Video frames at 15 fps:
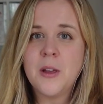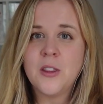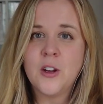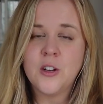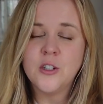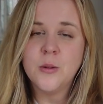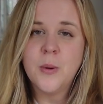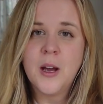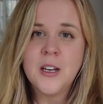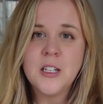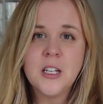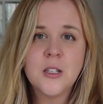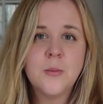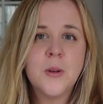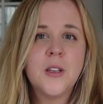on larger
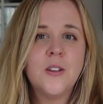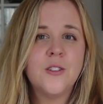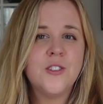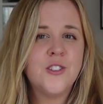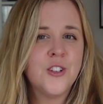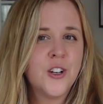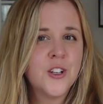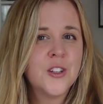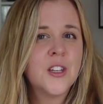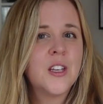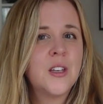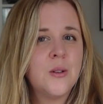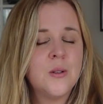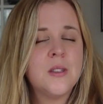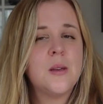projects, but you'll certainly
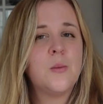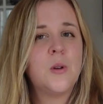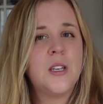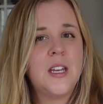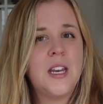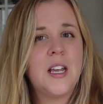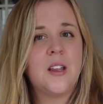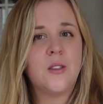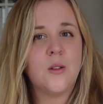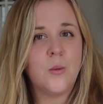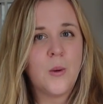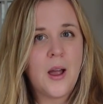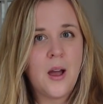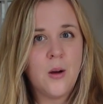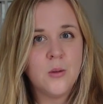use them when knitting in the
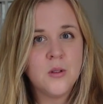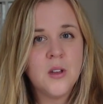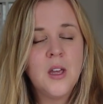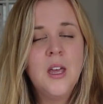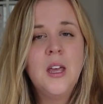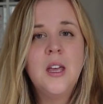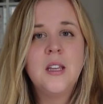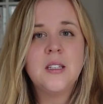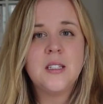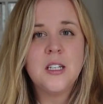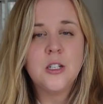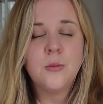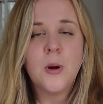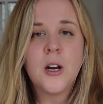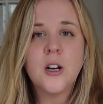round.
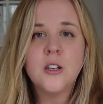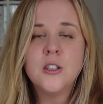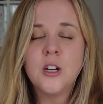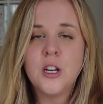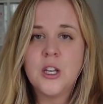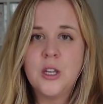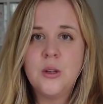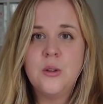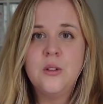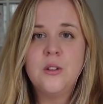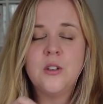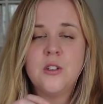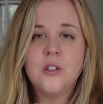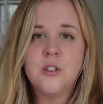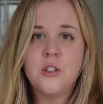Stitch markers are
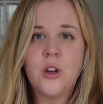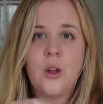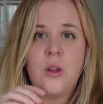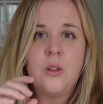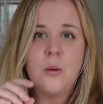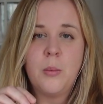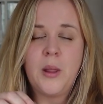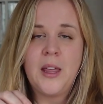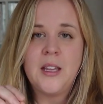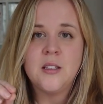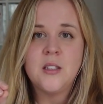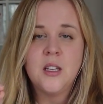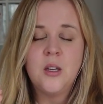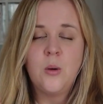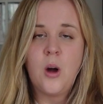used to show you the place
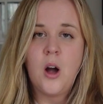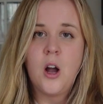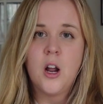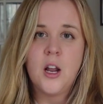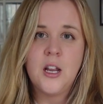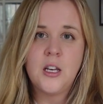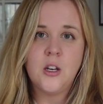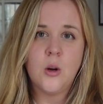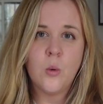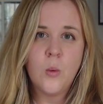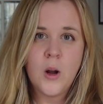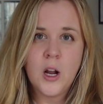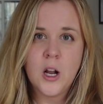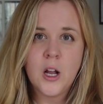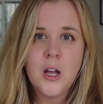that you are in your
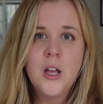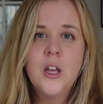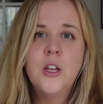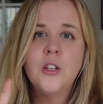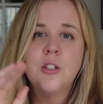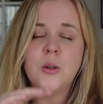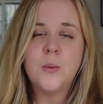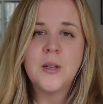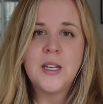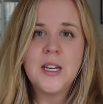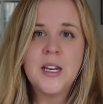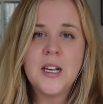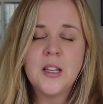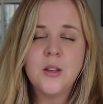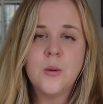work. So when
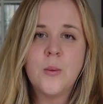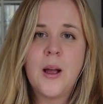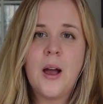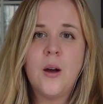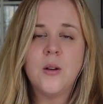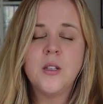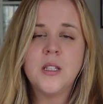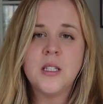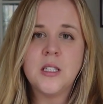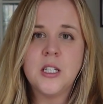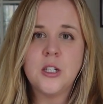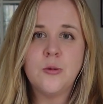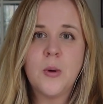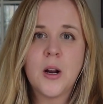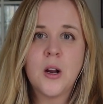knitting in the round, the
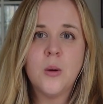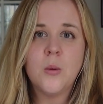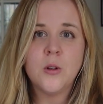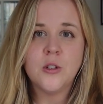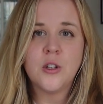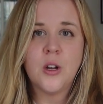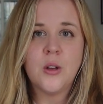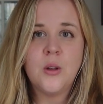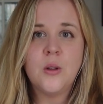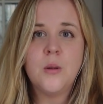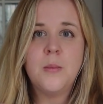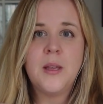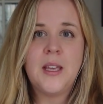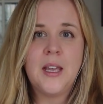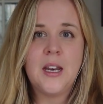stitch marker will show you the
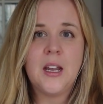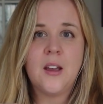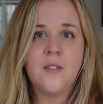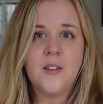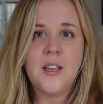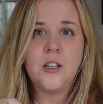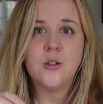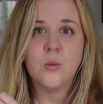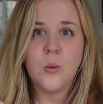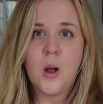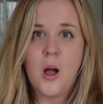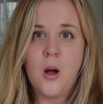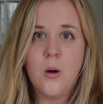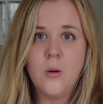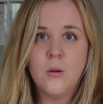beginning of each
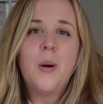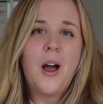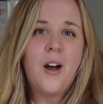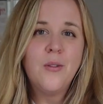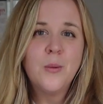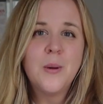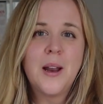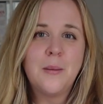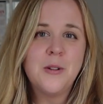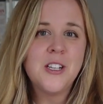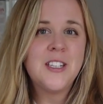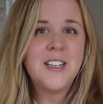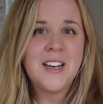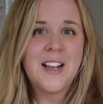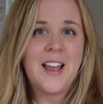row. Often when I'm just
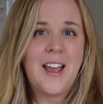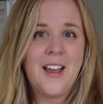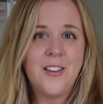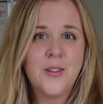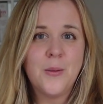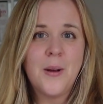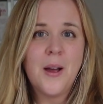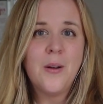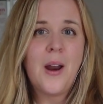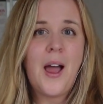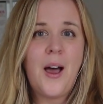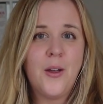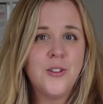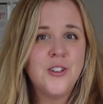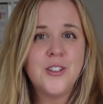knitting a hat in the round,
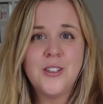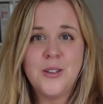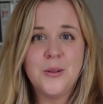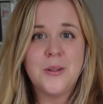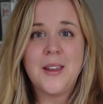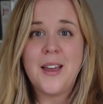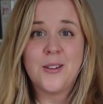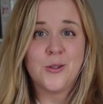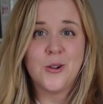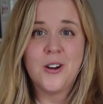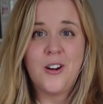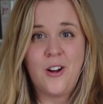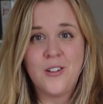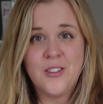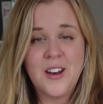I'll just use extra
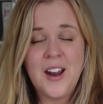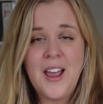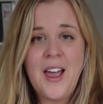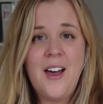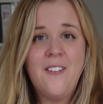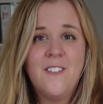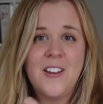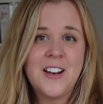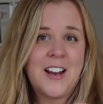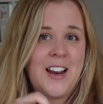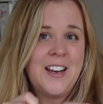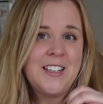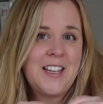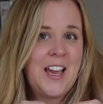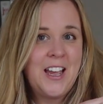yarn that I have and
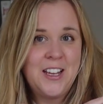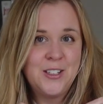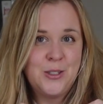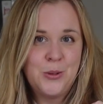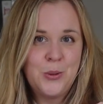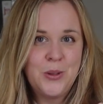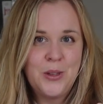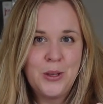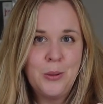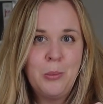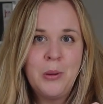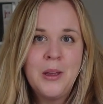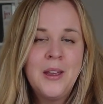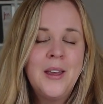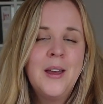kind of tie it into a loop.
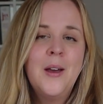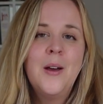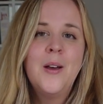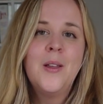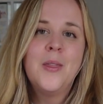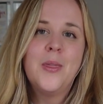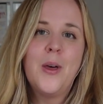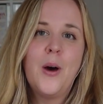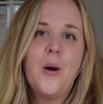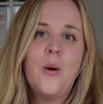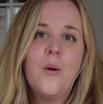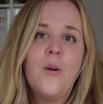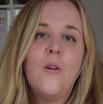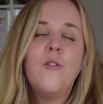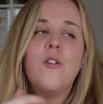
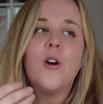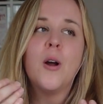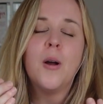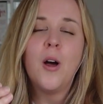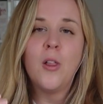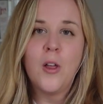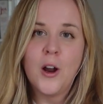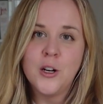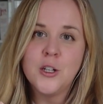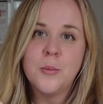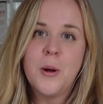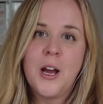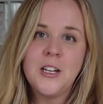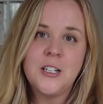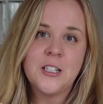Though for a larger
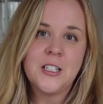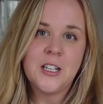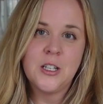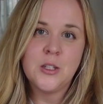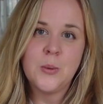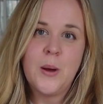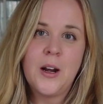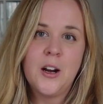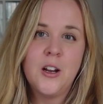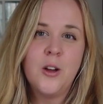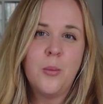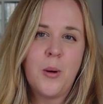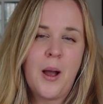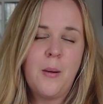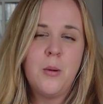project like a sweater, you'll
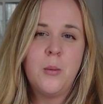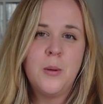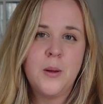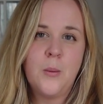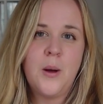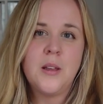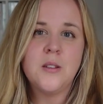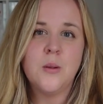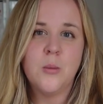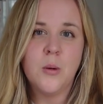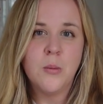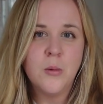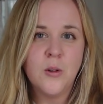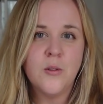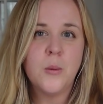probably want some
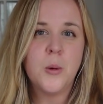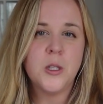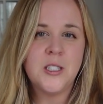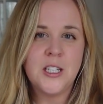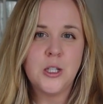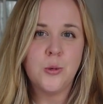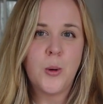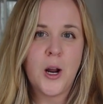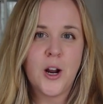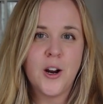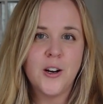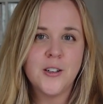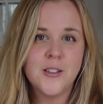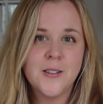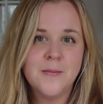removable stitch
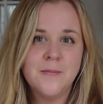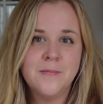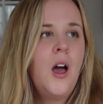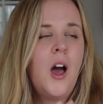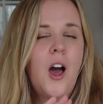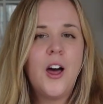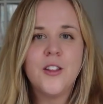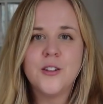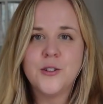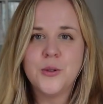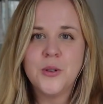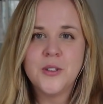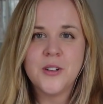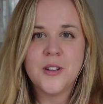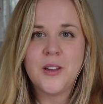markers. Other
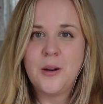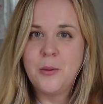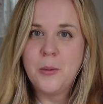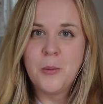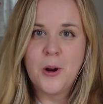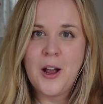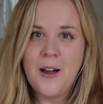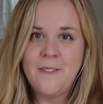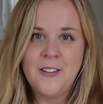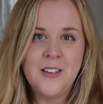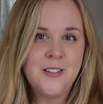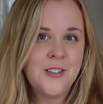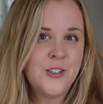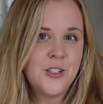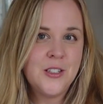tools are a little bit more
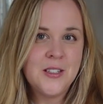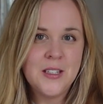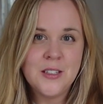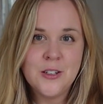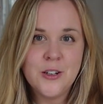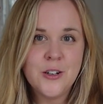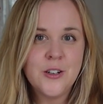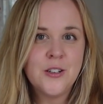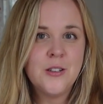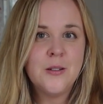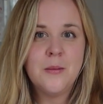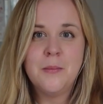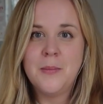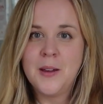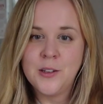obvious, such as
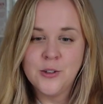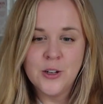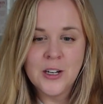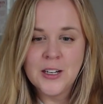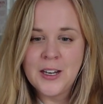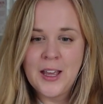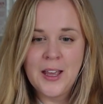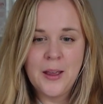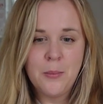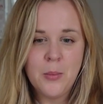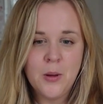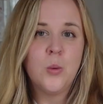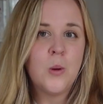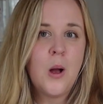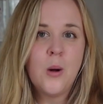scissors, measuring tape. A
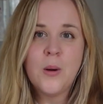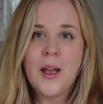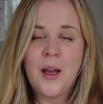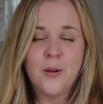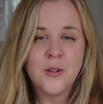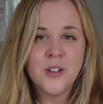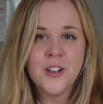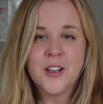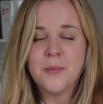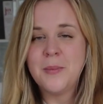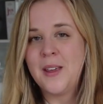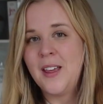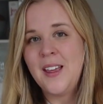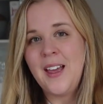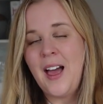row counter can
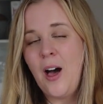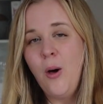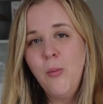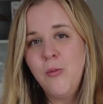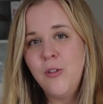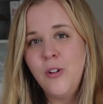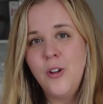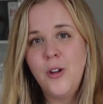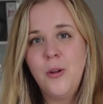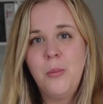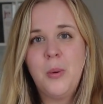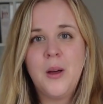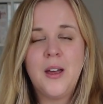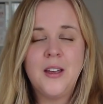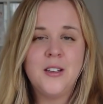be helpful,
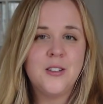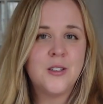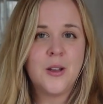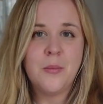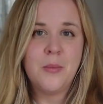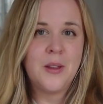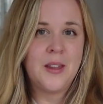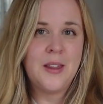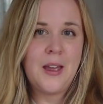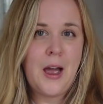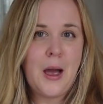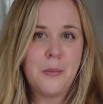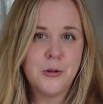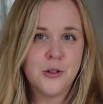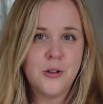but completely
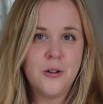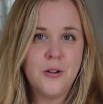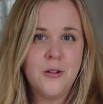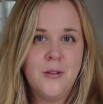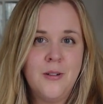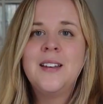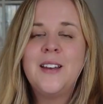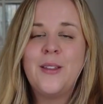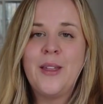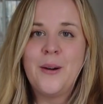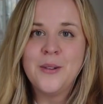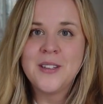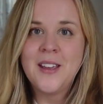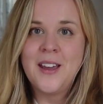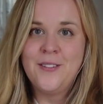optional. Now that
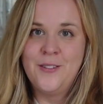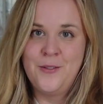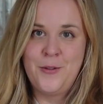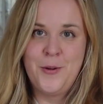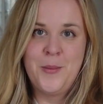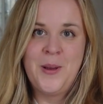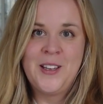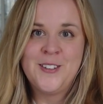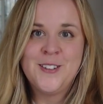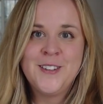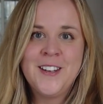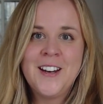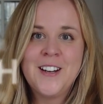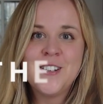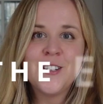was a lot of information
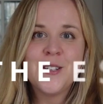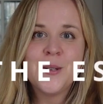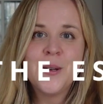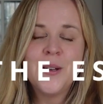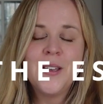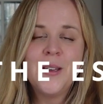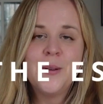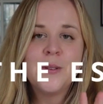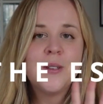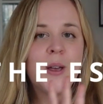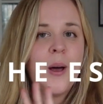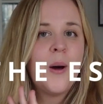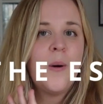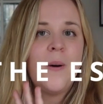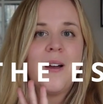that I just threw at you,
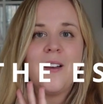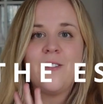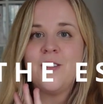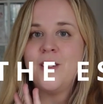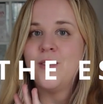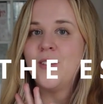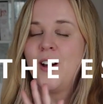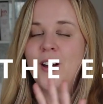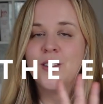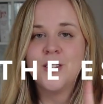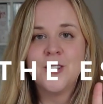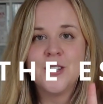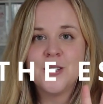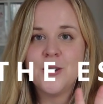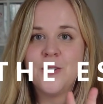so if you've gone
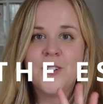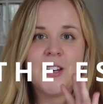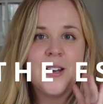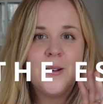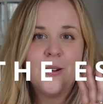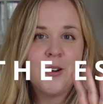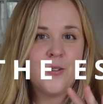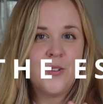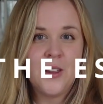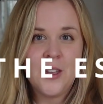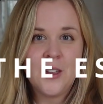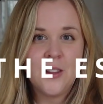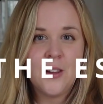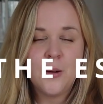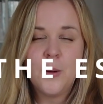through this whole video and you're feeling
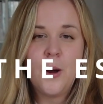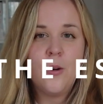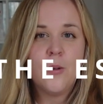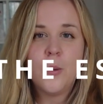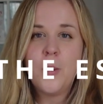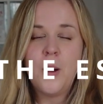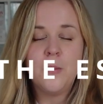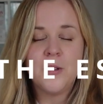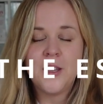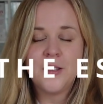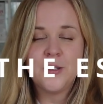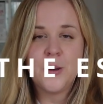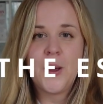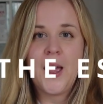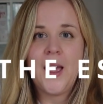a little bit overwhelmed,
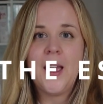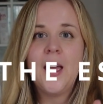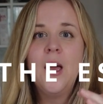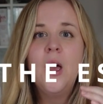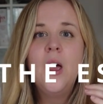that's okay.